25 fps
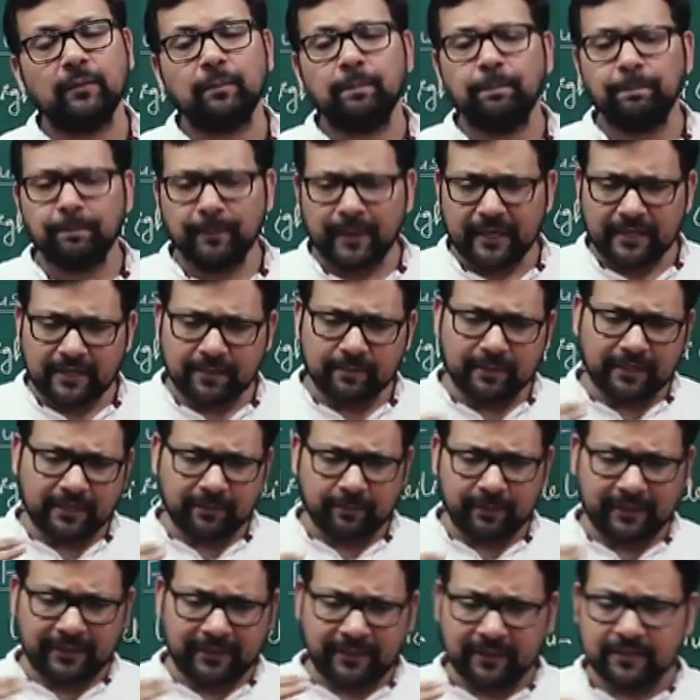Many
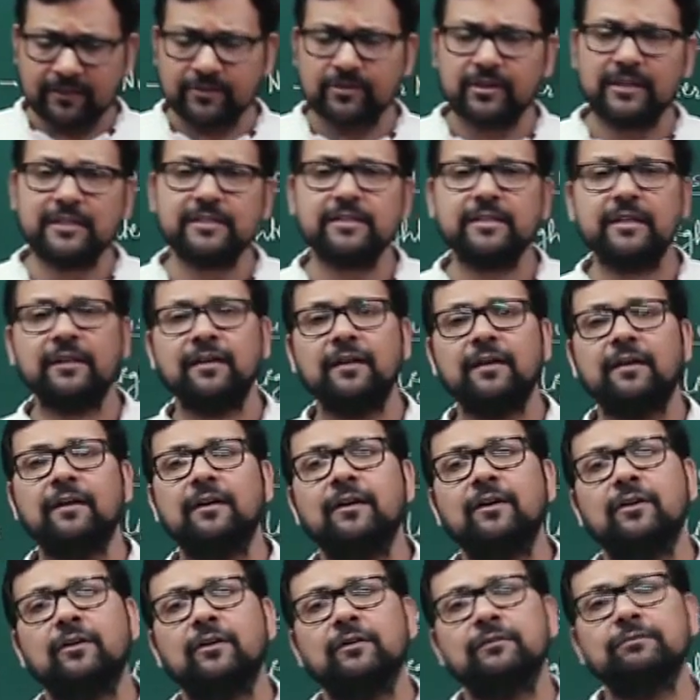interesting
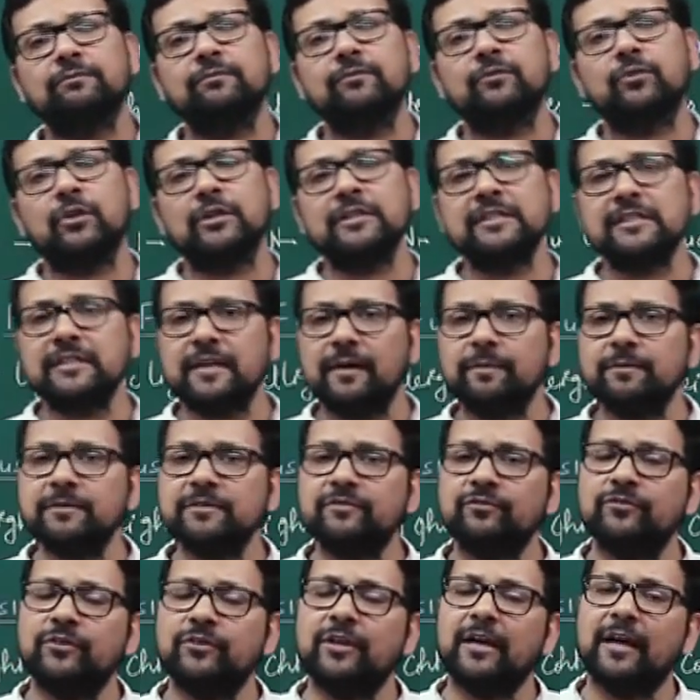
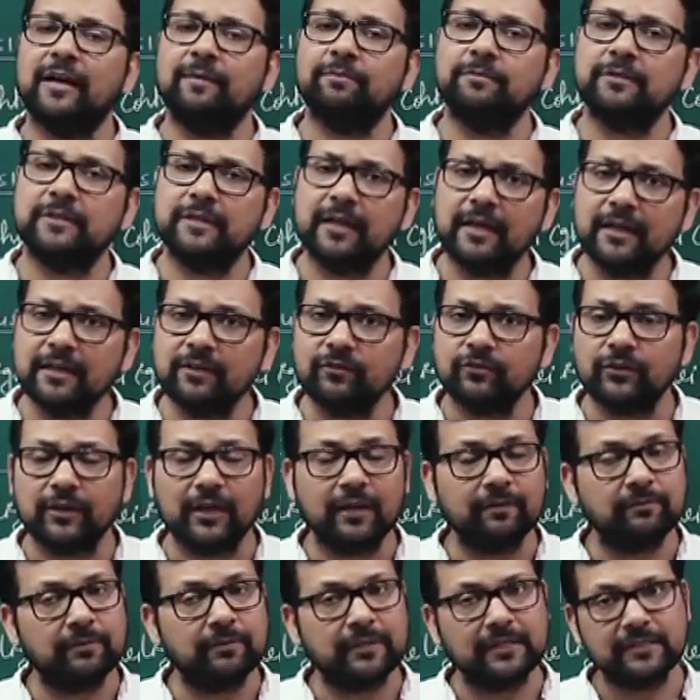concepts we have done, we
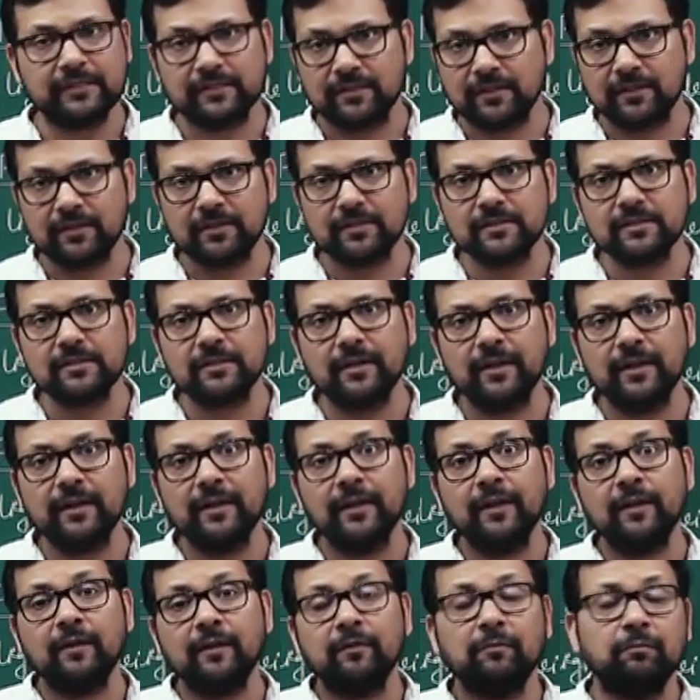have discussed,
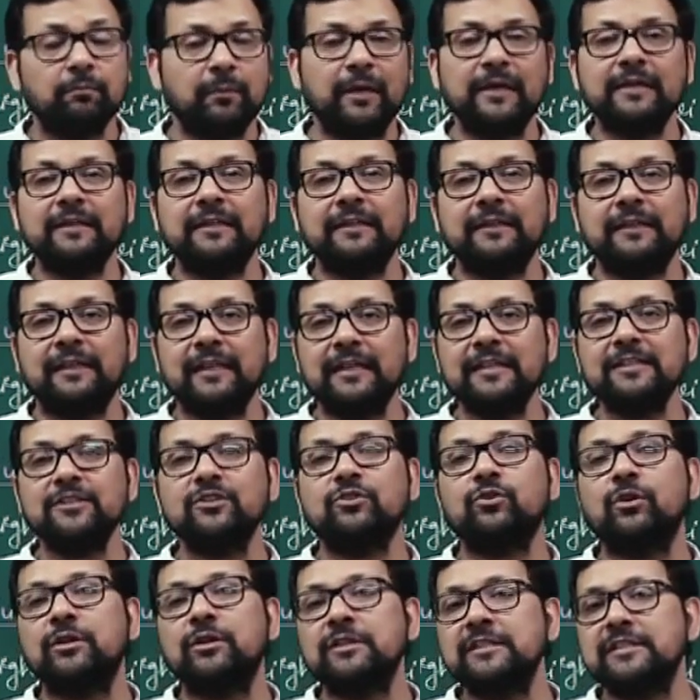but these
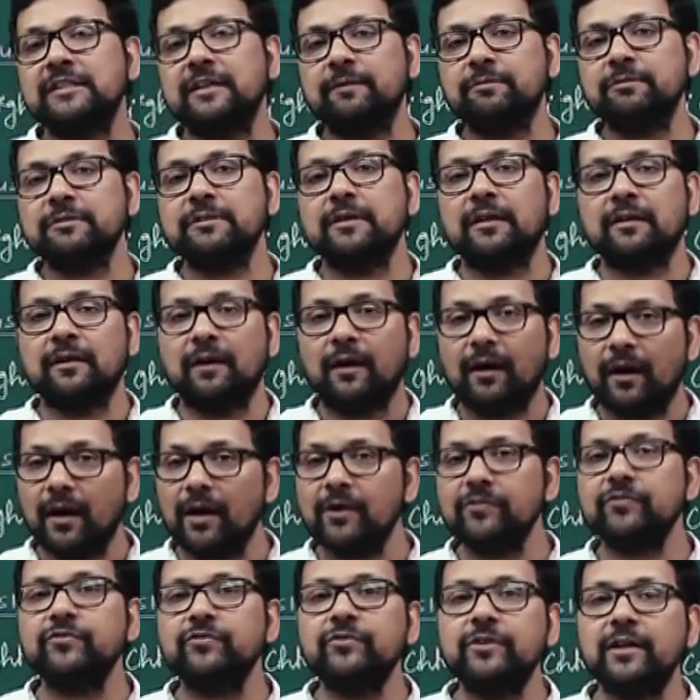concepts are
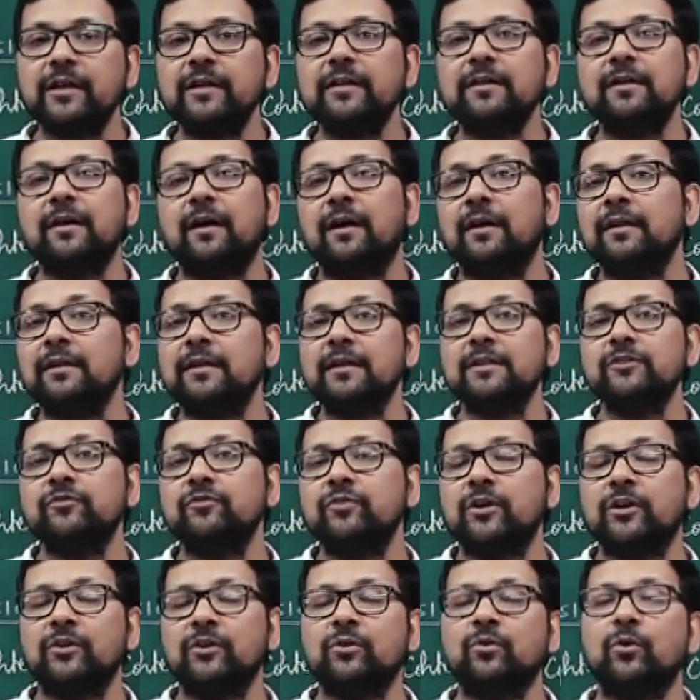half done unless
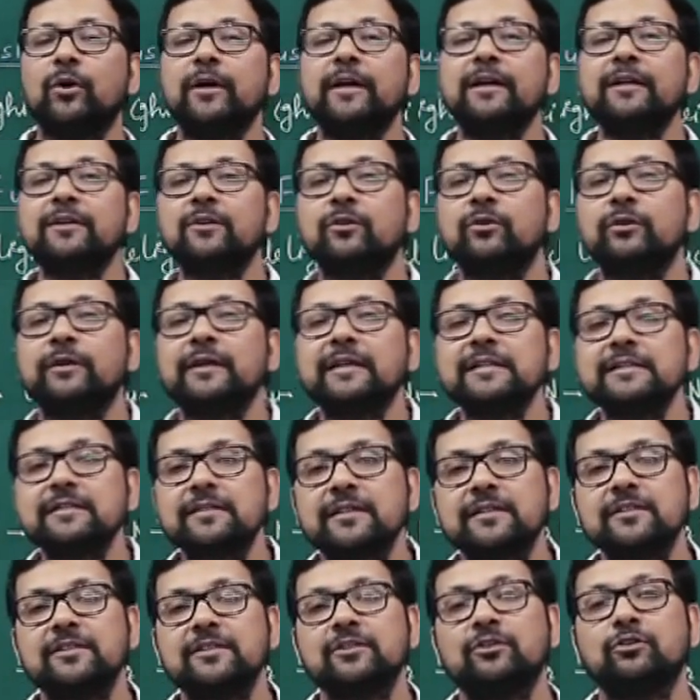we are going to
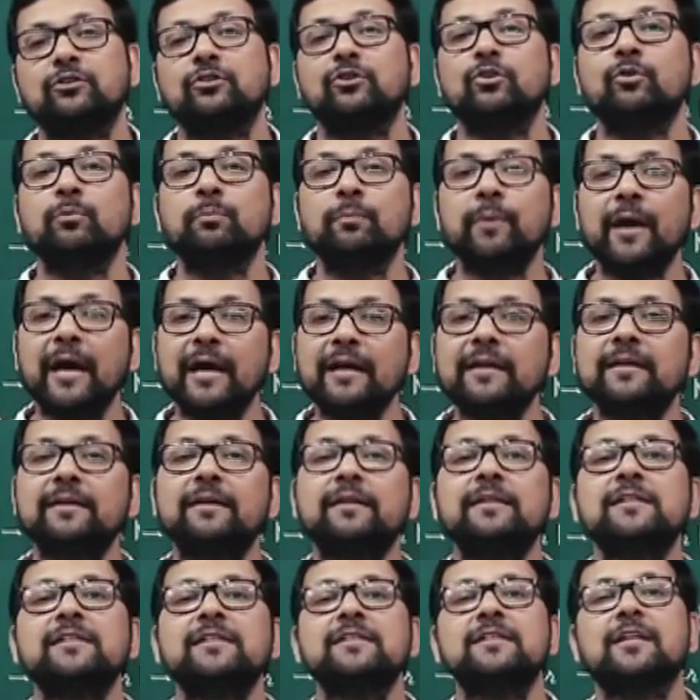discuss
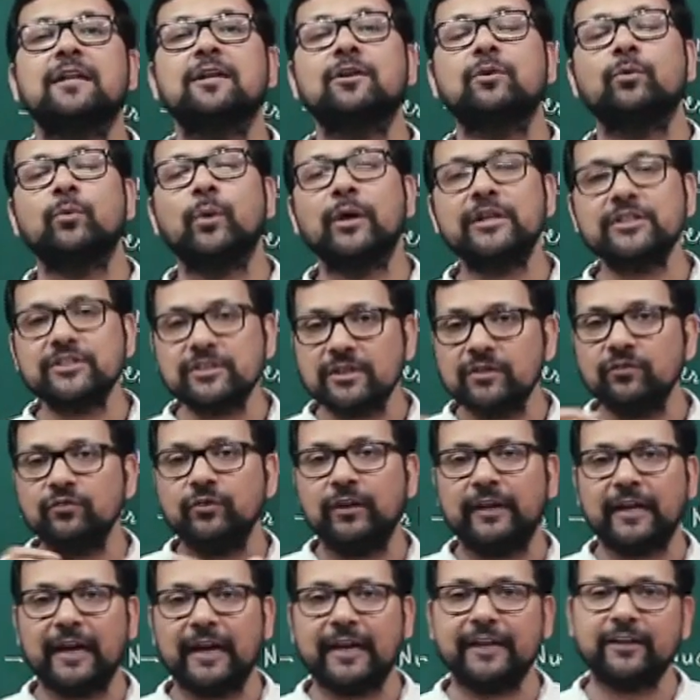numericals, the question
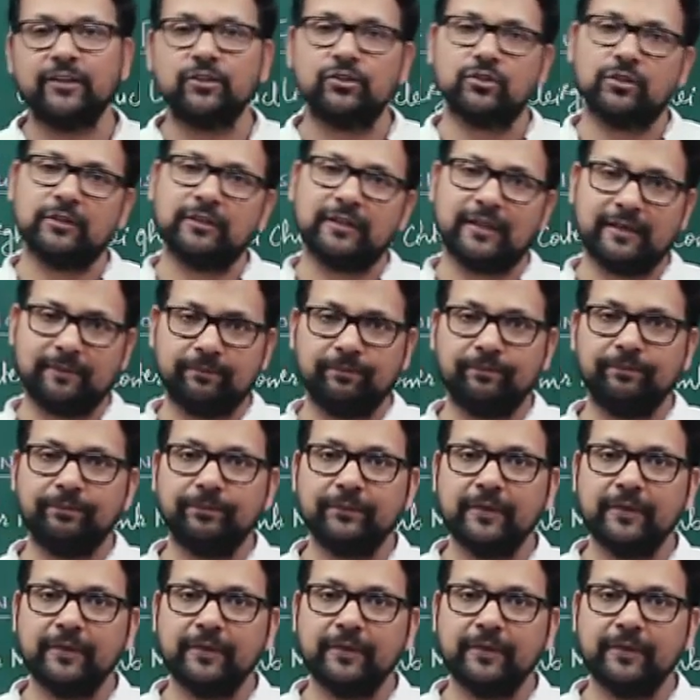varieties on them.